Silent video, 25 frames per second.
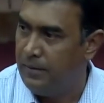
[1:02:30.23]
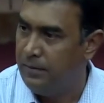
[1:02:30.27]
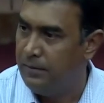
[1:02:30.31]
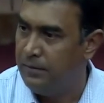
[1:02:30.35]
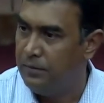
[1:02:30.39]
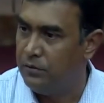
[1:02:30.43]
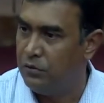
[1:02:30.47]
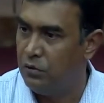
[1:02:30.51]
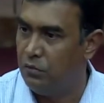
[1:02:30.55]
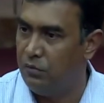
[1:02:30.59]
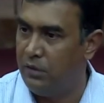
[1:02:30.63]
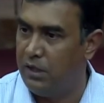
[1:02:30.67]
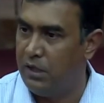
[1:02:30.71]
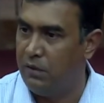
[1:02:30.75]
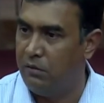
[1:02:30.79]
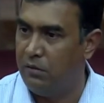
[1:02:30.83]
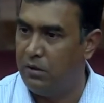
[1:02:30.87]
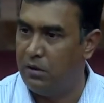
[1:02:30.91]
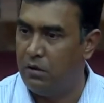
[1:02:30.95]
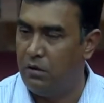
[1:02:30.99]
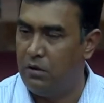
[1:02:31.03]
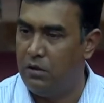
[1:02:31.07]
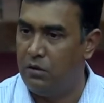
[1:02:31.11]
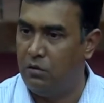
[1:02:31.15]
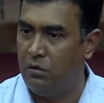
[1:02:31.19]
So, wherever
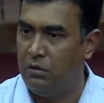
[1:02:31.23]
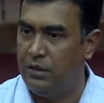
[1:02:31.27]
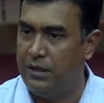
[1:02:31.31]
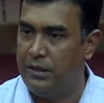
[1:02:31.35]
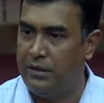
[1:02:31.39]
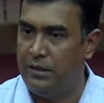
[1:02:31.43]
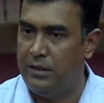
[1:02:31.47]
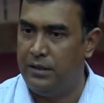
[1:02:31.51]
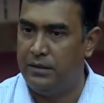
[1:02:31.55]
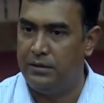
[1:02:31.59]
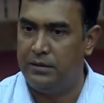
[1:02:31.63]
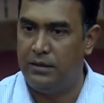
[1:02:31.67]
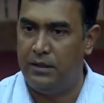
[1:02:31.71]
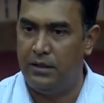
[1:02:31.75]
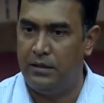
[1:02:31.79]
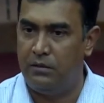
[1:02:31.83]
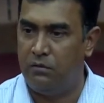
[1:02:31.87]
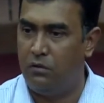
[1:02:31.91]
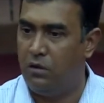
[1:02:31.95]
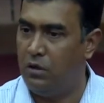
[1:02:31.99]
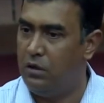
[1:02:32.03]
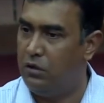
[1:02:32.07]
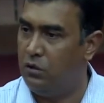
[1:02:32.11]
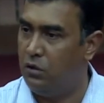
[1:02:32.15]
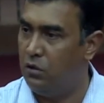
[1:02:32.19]
oligo DT is there,
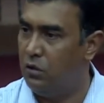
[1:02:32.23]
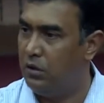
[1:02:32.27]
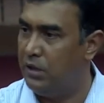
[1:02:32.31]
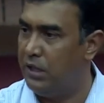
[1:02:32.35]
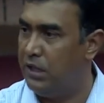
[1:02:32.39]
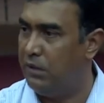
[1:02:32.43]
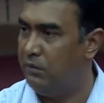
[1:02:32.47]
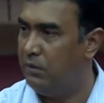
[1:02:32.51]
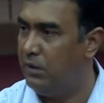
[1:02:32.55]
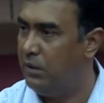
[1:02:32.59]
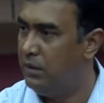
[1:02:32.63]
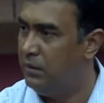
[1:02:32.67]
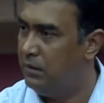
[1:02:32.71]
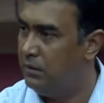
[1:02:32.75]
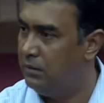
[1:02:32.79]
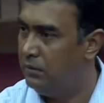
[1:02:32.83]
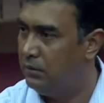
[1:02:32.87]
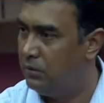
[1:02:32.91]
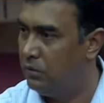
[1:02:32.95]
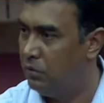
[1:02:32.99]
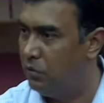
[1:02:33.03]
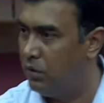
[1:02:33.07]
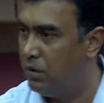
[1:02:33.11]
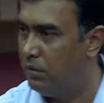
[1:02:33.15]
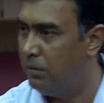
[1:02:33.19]
oligo A will
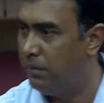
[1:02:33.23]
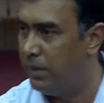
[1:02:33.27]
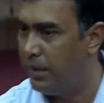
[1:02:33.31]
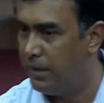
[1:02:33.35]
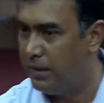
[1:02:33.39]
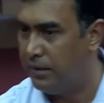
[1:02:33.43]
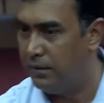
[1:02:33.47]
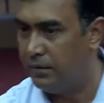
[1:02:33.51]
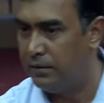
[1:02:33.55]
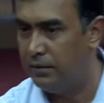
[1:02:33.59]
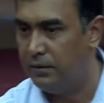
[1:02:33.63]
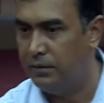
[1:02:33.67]
go and bind.